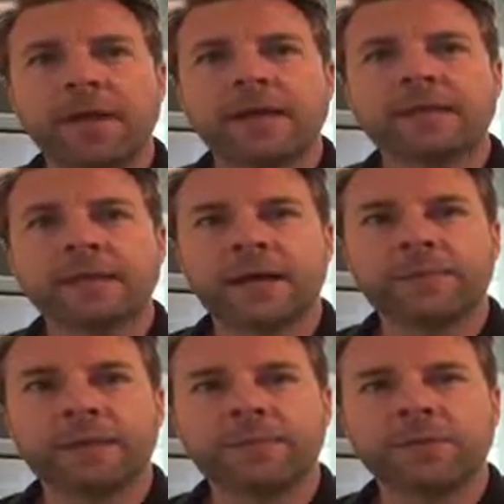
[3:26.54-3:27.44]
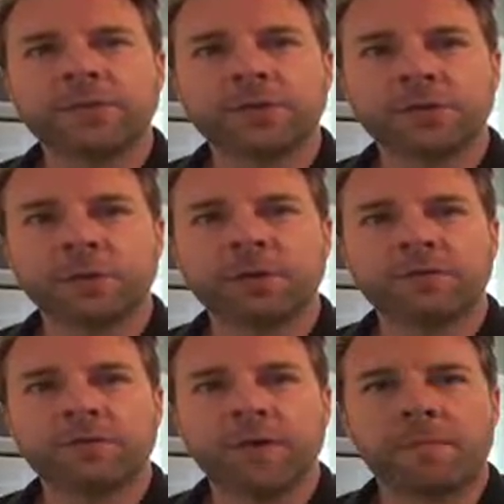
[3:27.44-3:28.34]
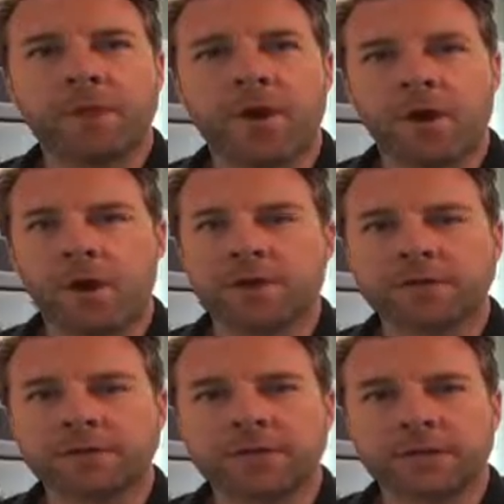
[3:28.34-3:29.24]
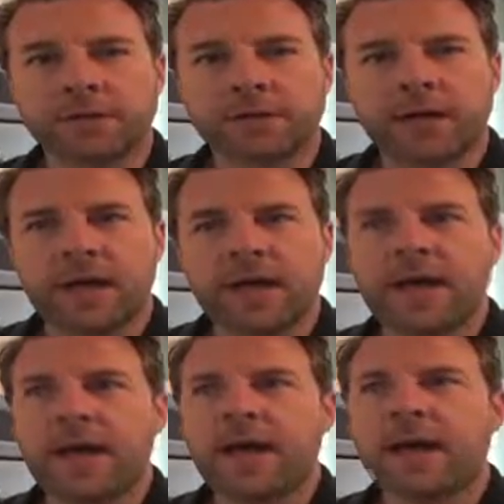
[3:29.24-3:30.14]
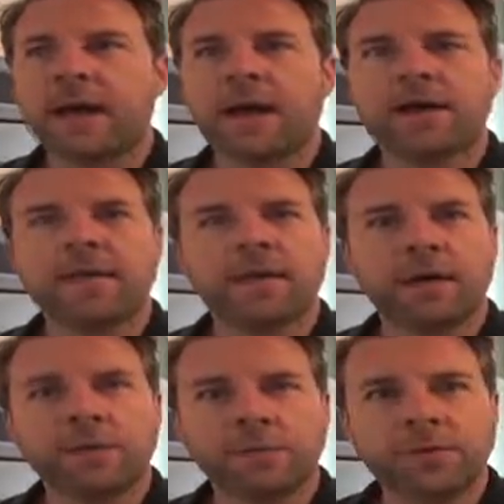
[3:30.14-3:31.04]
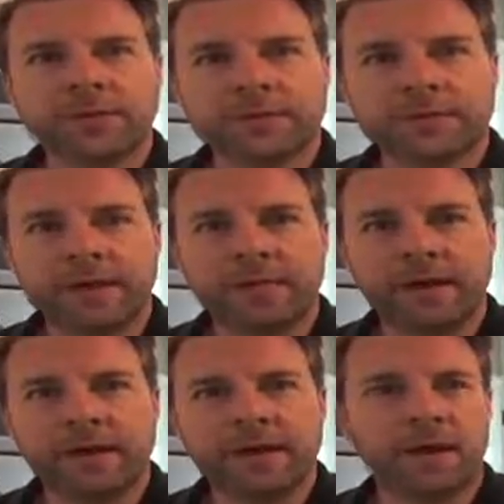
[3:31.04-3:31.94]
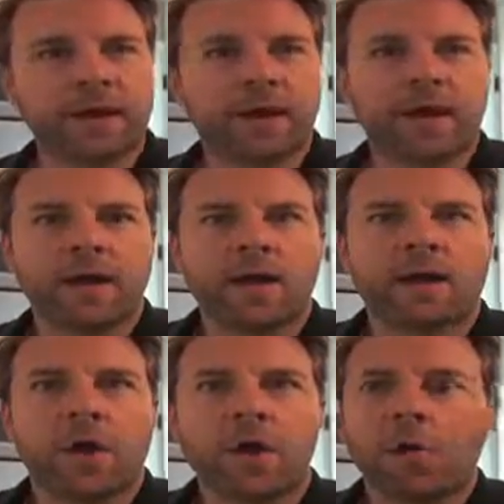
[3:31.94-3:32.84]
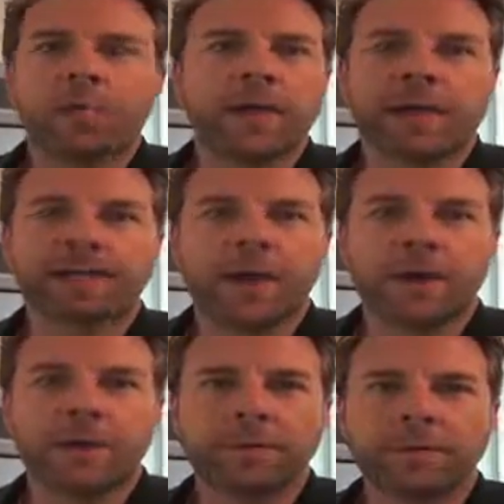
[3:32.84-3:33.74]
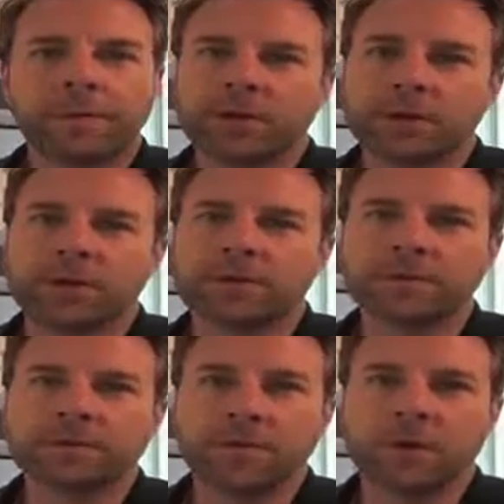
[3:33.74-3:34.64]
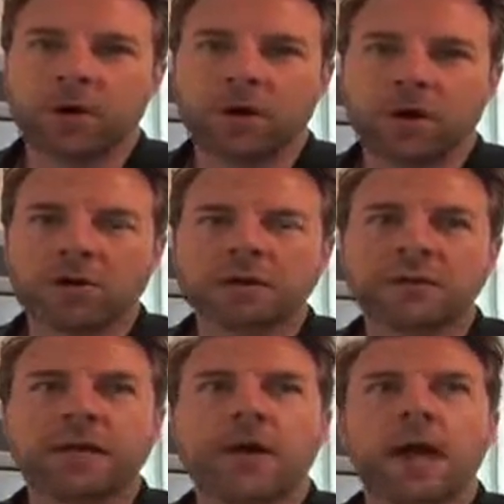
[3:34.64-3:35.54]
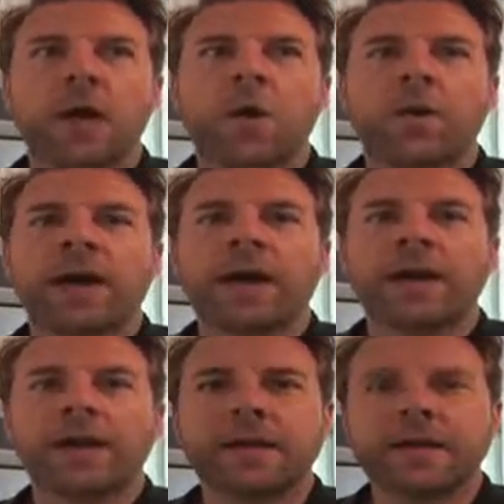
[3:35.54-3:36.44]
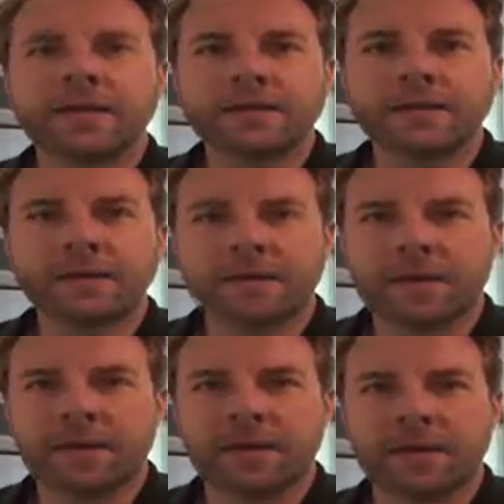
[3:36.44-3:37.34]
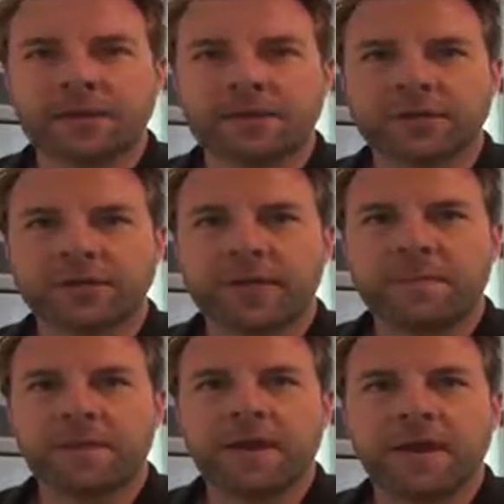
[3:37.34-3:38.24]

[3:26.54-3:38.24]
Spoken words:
is that people do it from the heart. And I loved when she said that, and I hope that's how people serve, is from their heart. When I got into the mini kitchen and met